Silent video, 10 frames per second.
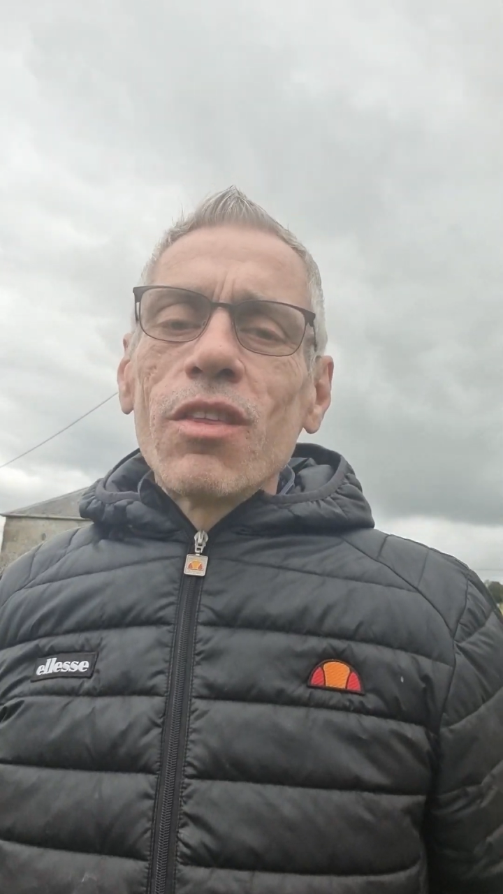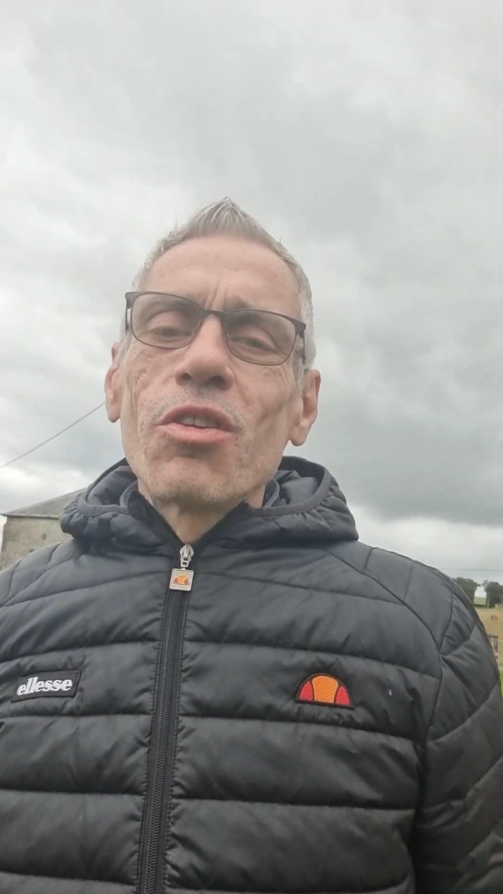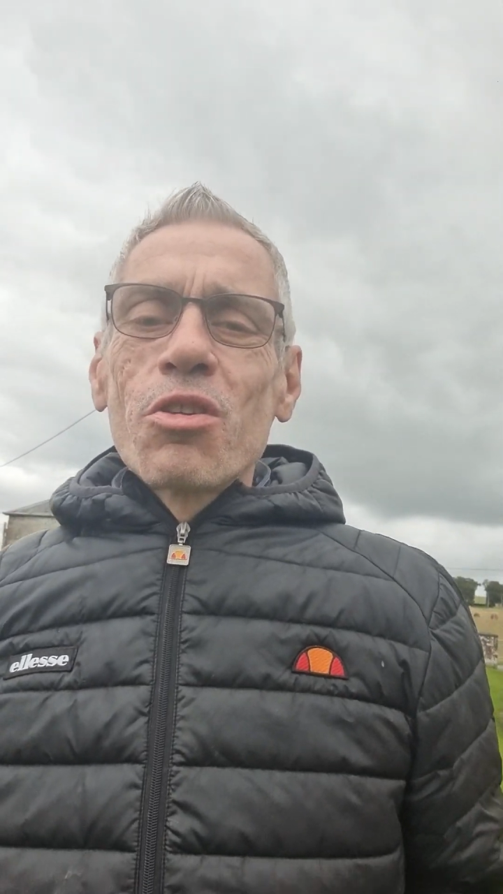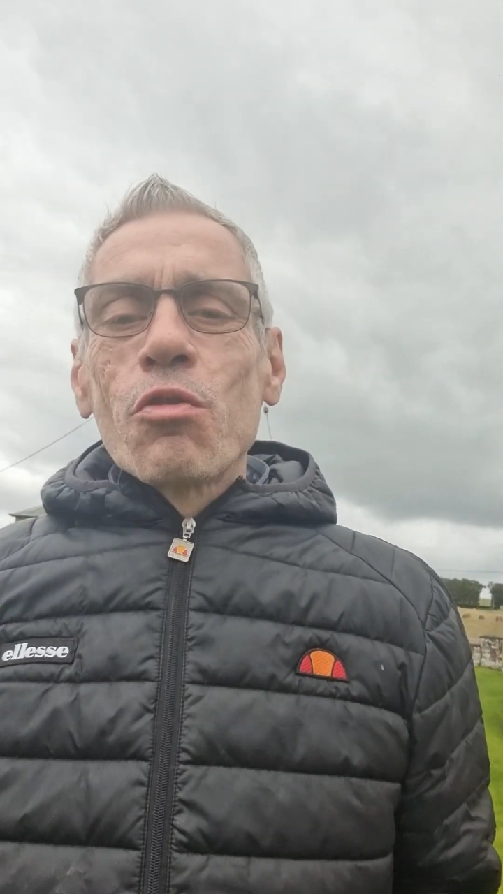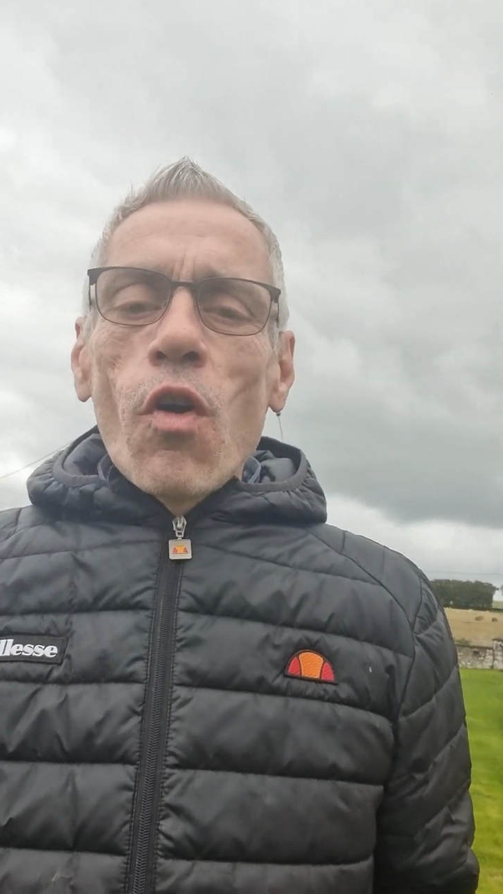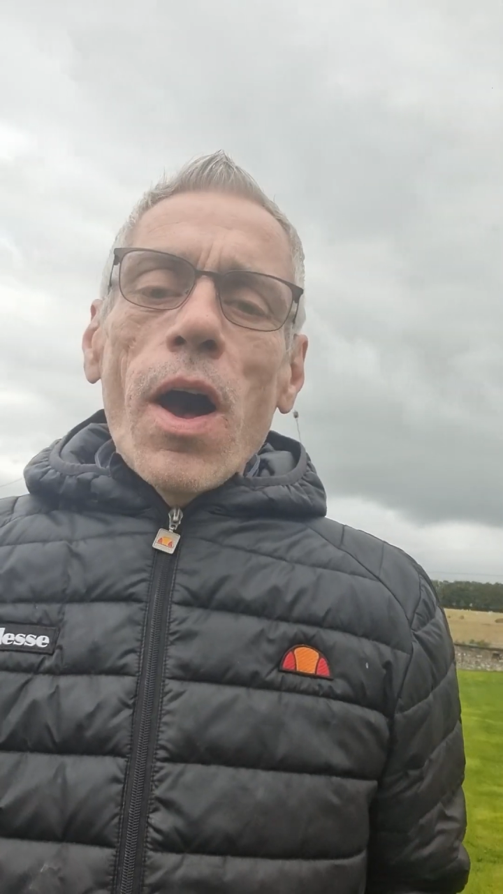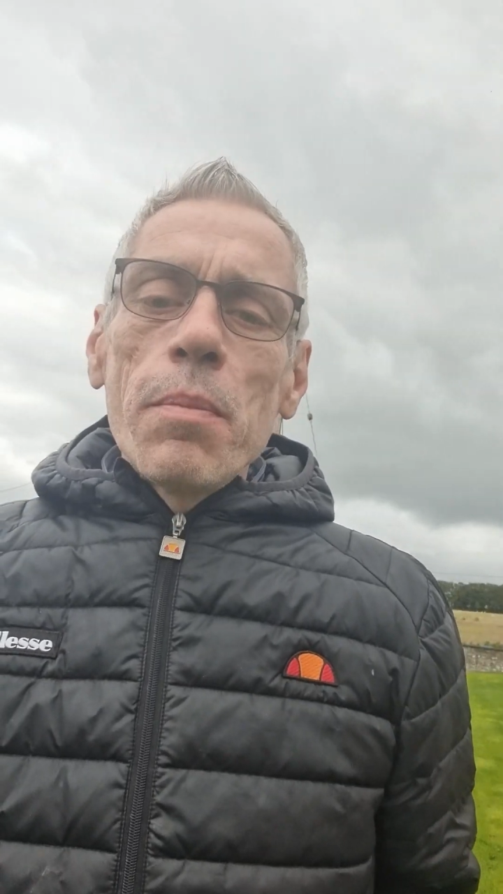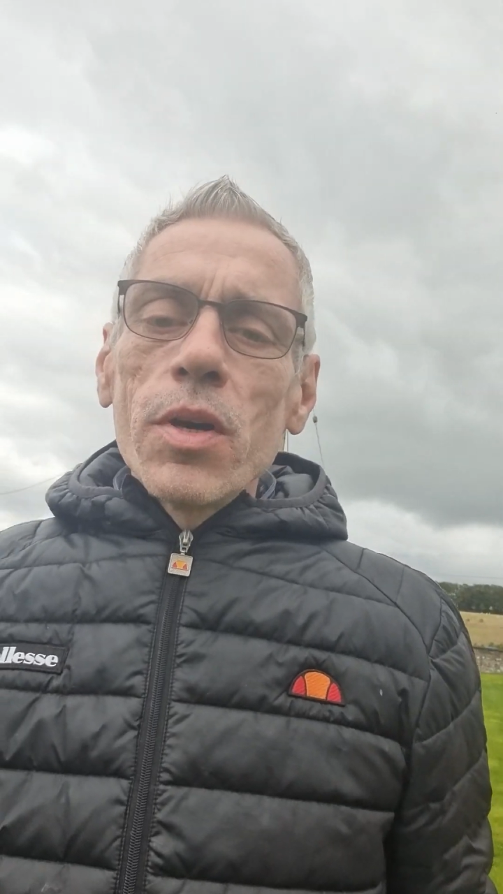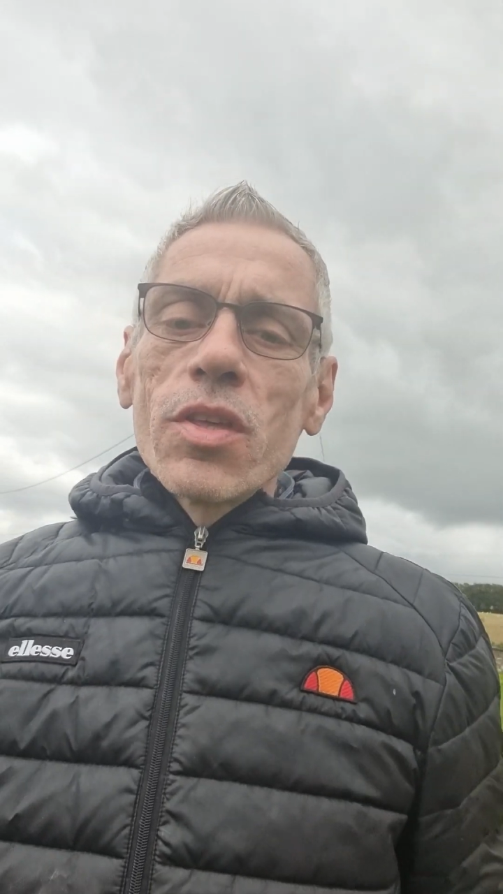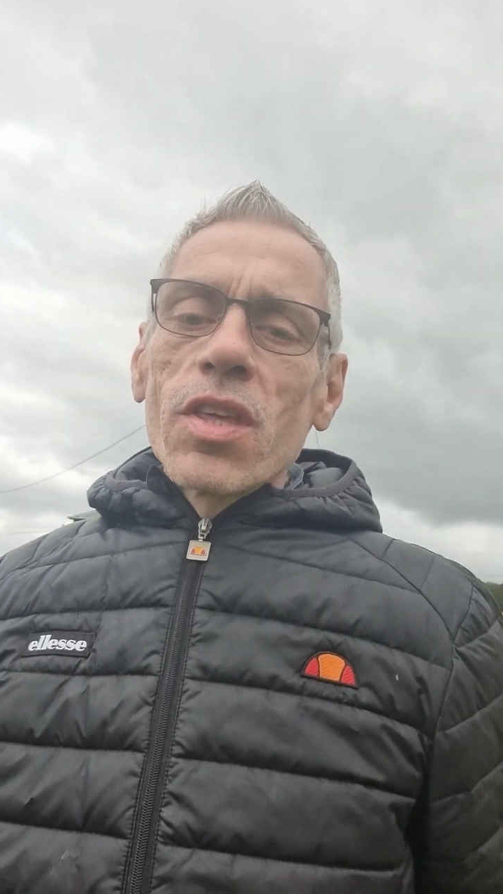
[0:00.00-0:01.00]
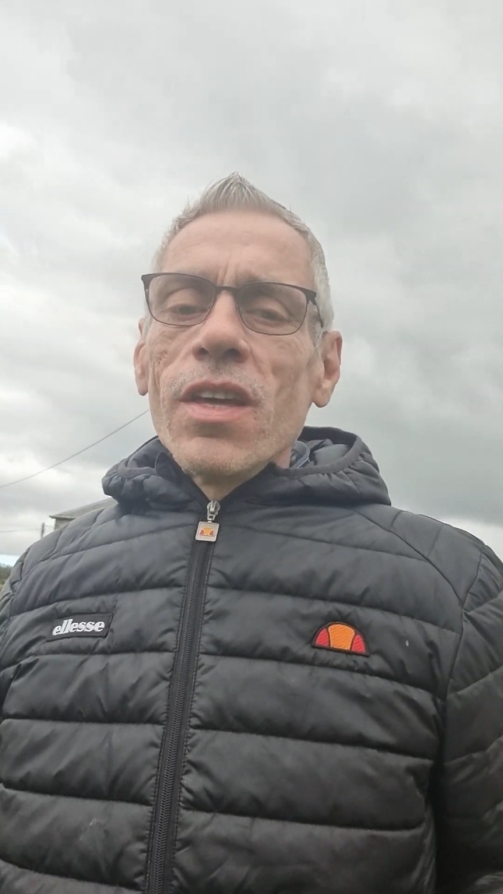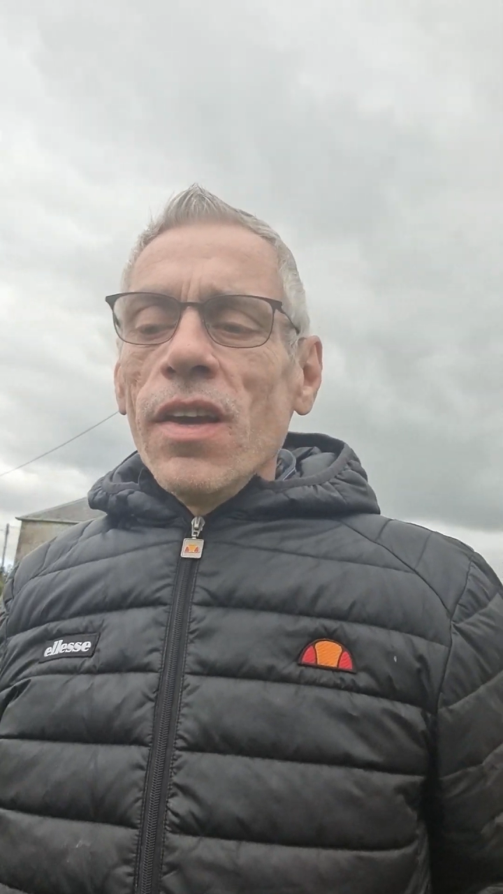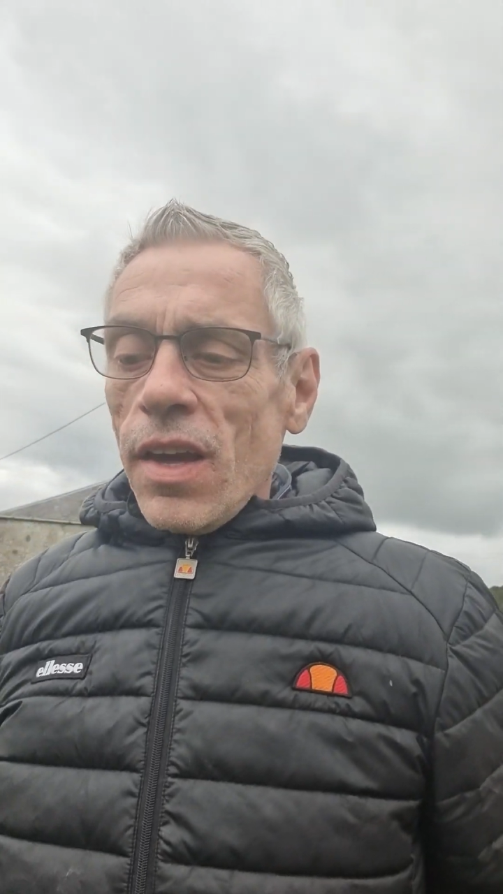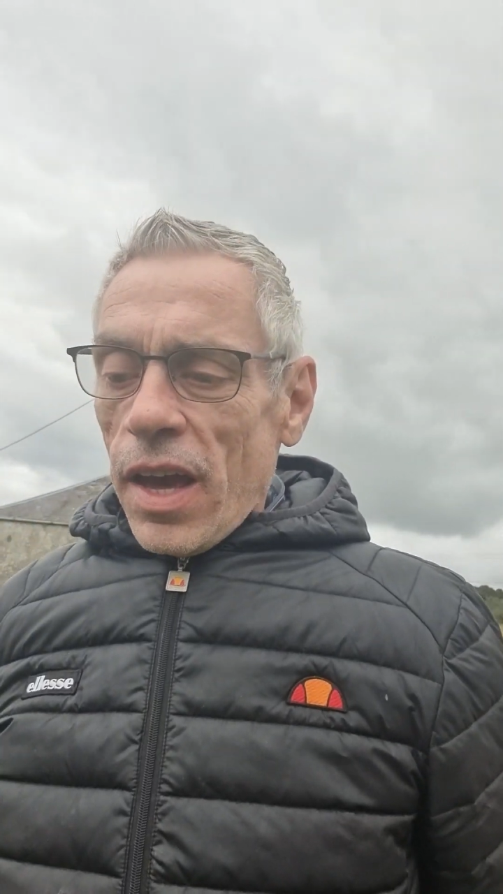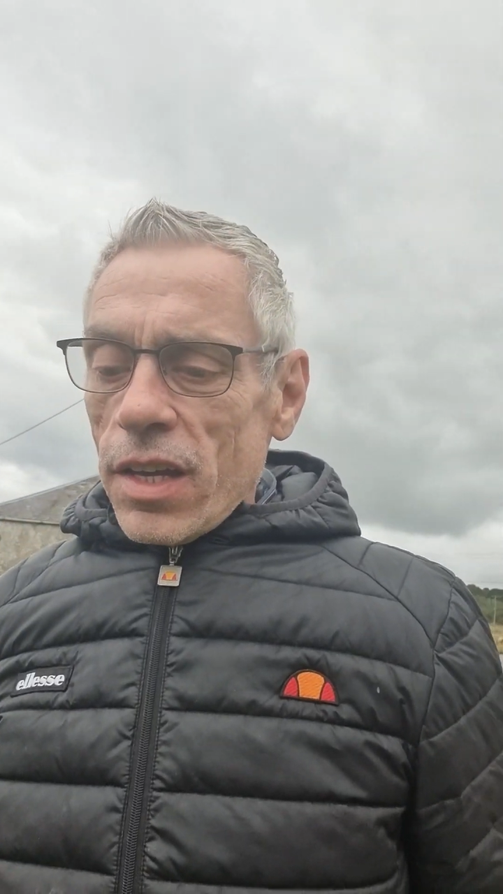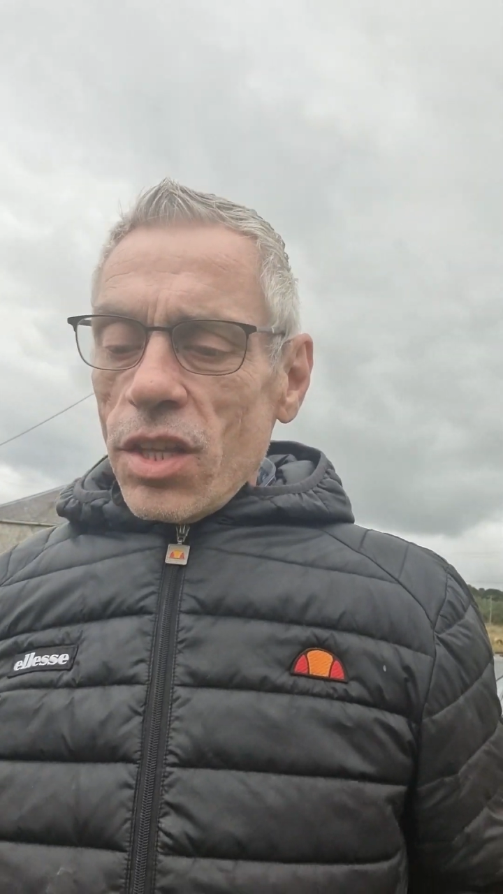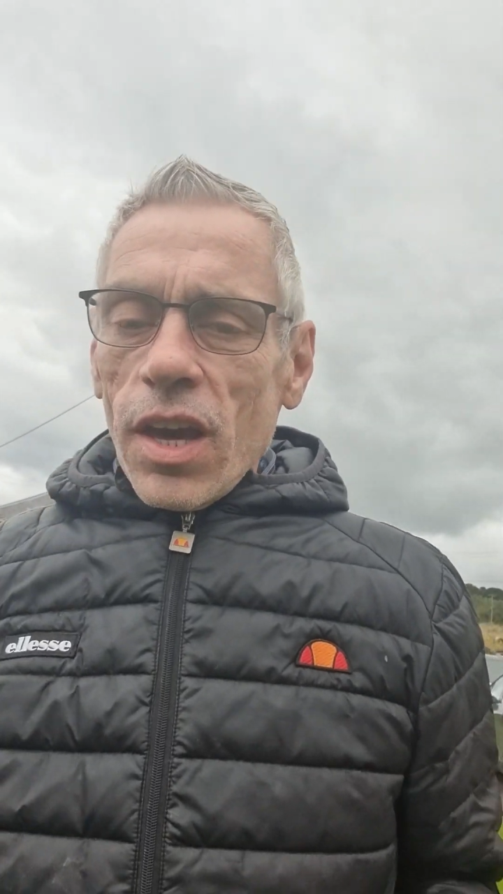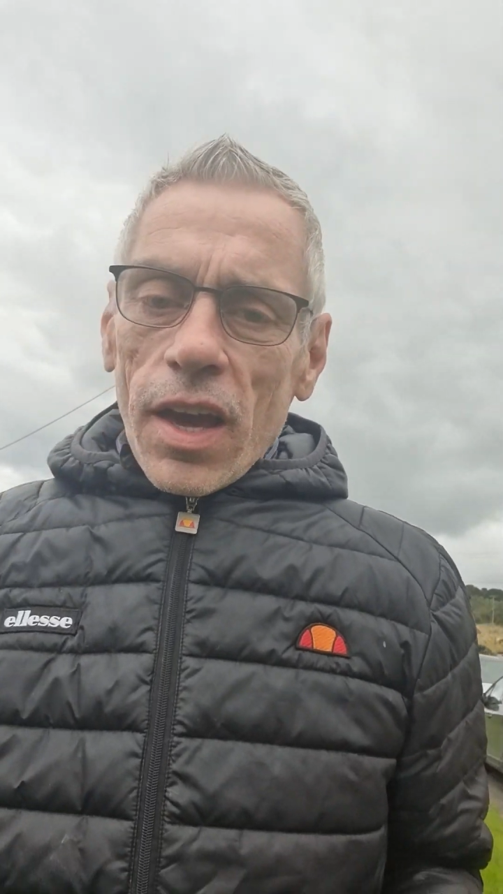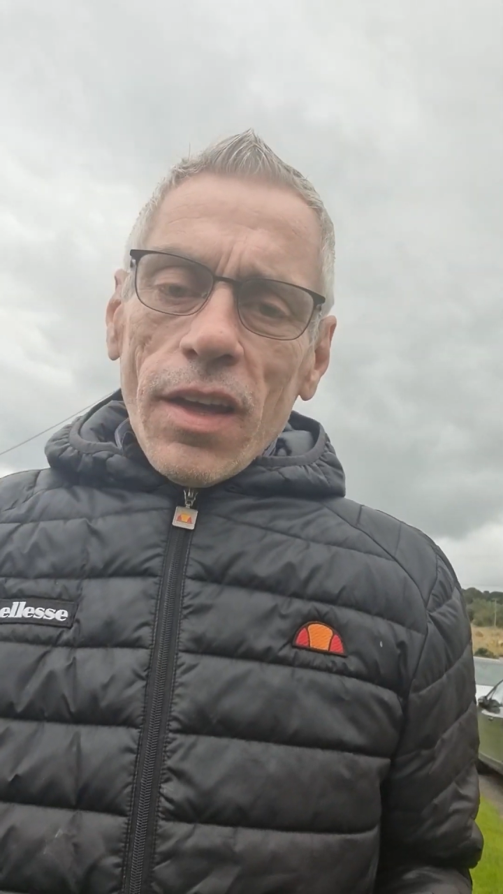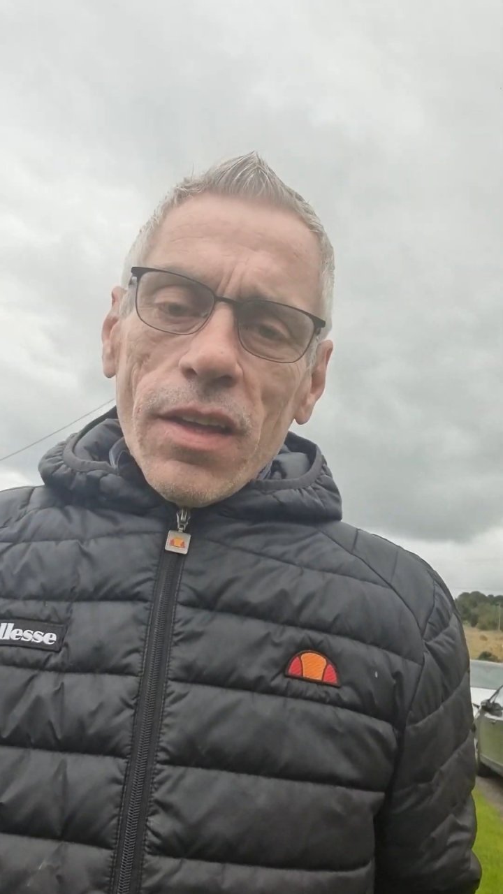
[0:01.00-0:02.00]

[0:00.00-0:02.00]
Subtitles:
subscribers, and yeah,